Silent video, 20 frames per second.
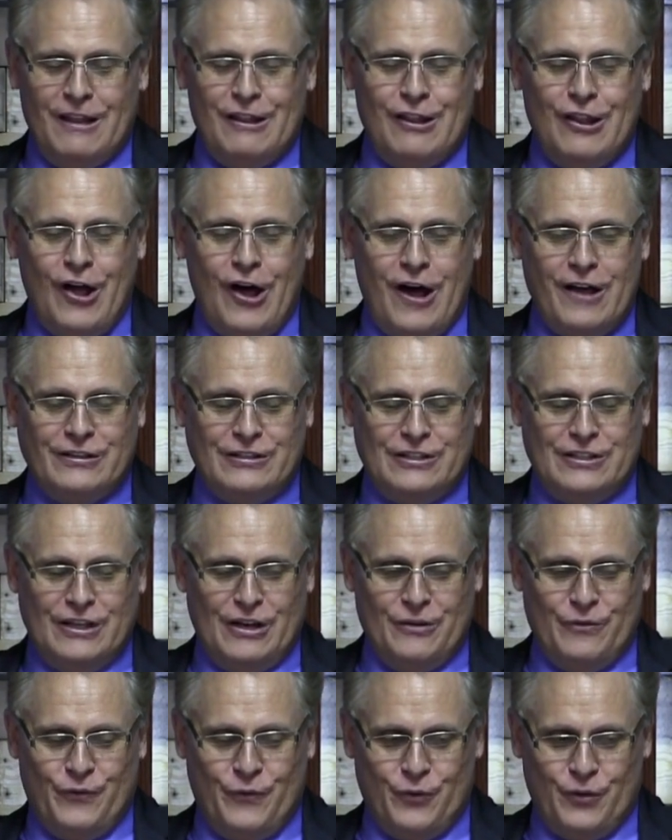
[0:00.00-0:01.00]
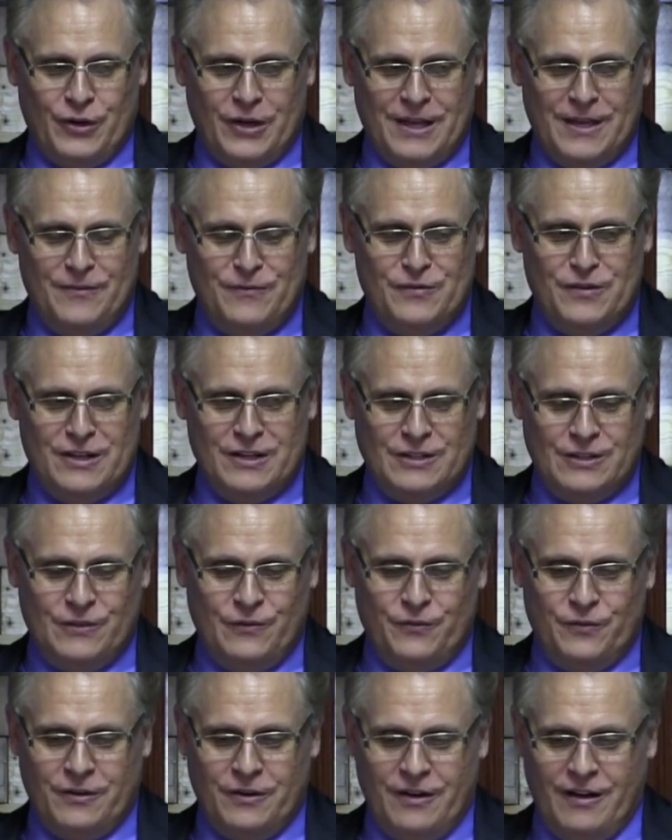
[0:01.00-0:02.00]
loss of forgiveness
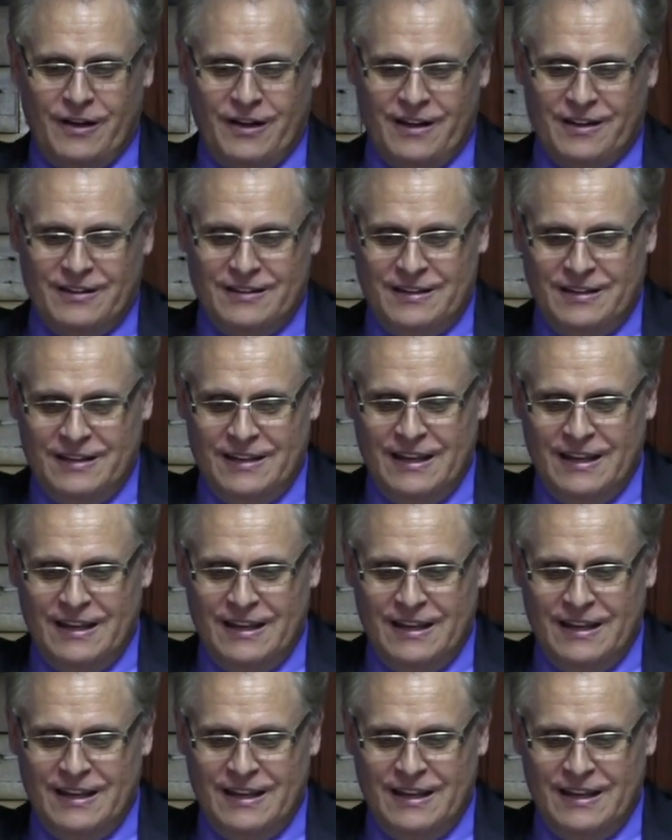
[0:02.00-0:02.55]
for God